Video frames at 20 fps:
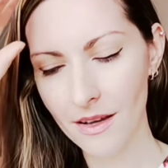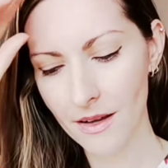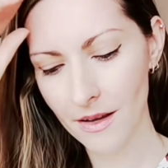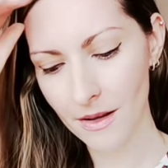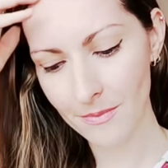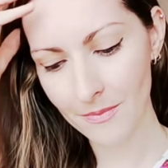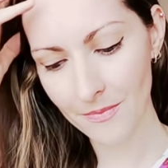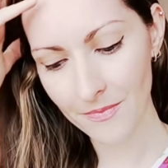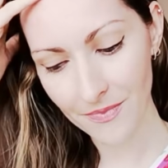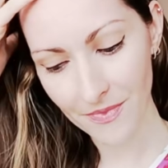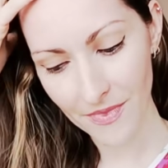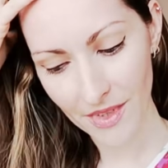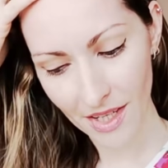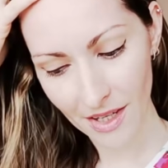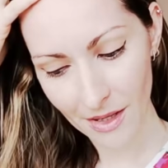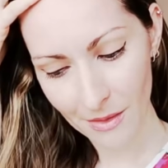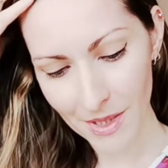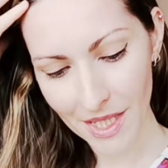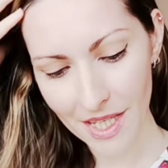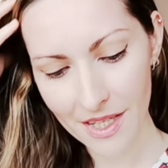Um,
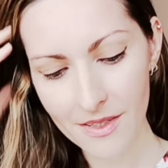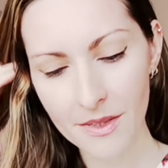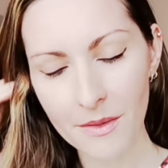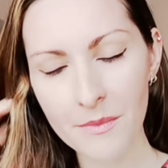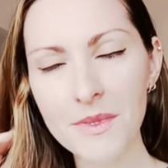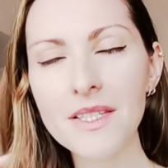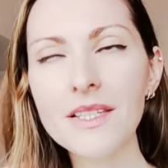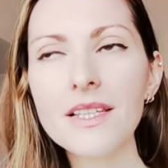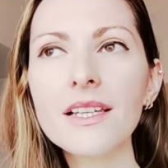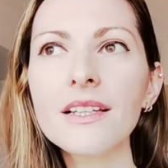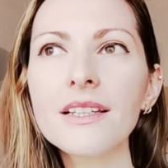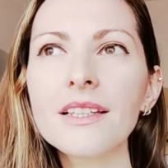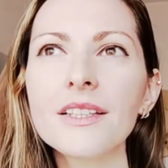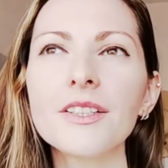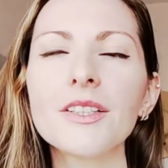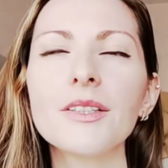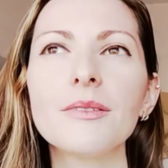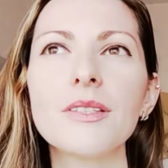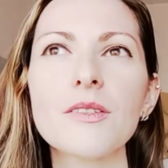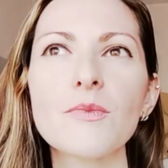because I'm seeing
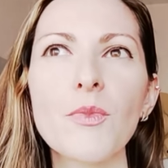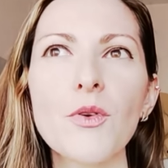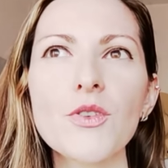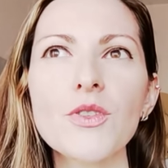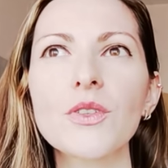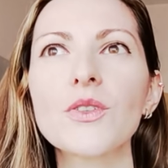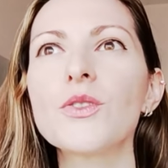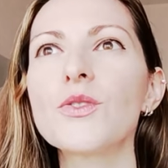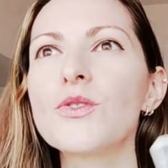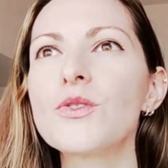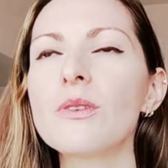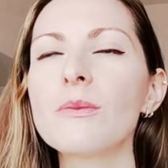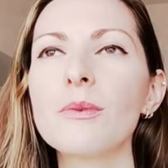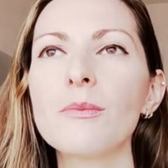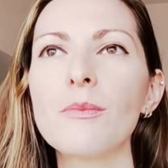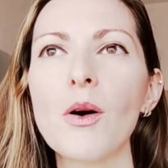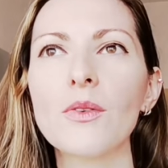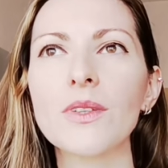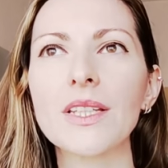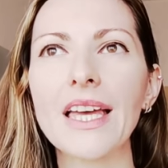here, this person could dream
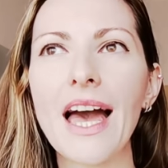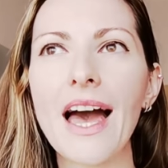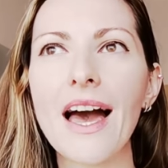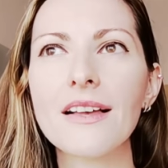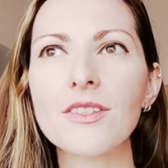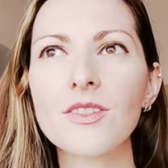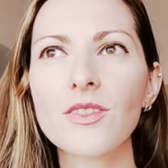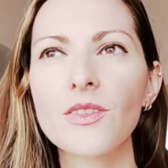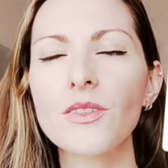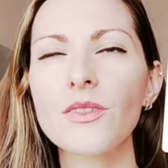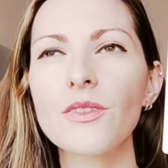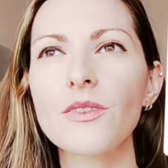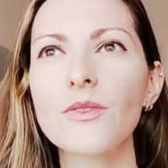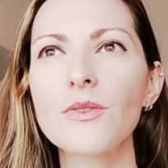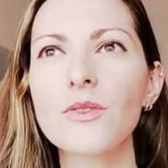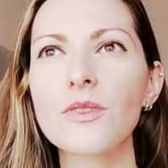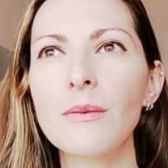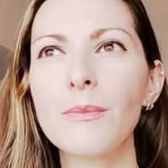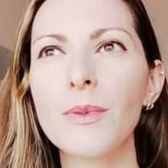about castles,